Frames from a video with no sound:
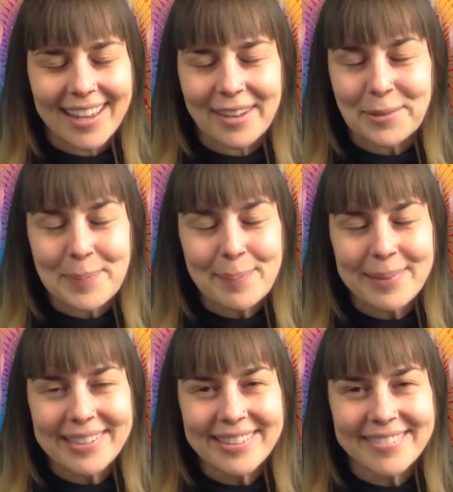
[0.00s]
I would be
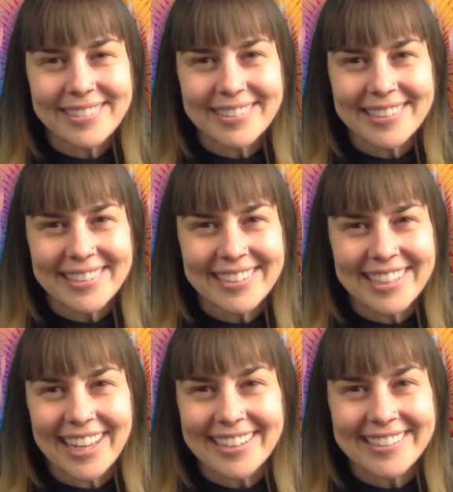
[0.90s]
peaceful,
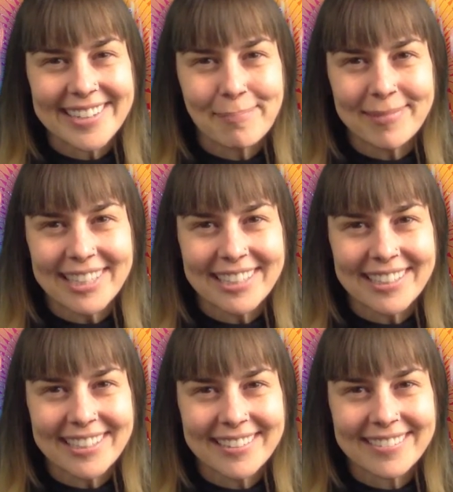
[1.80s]

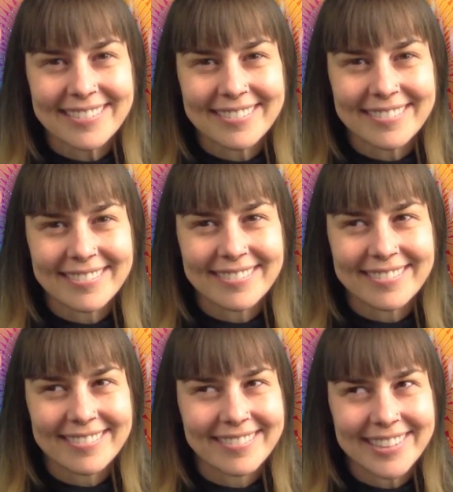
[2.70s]
accepting.
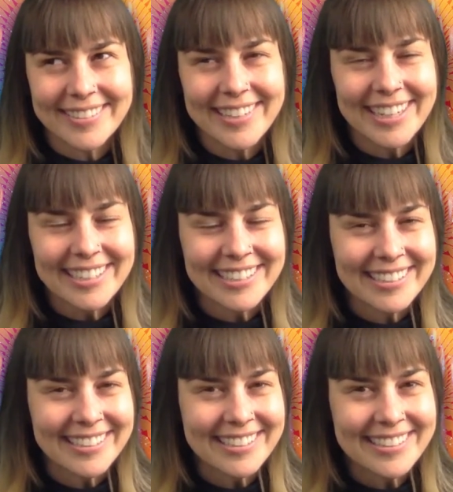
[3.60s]
Who
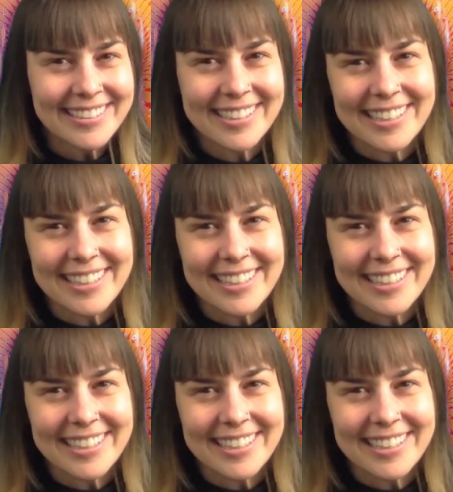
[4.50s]
cares?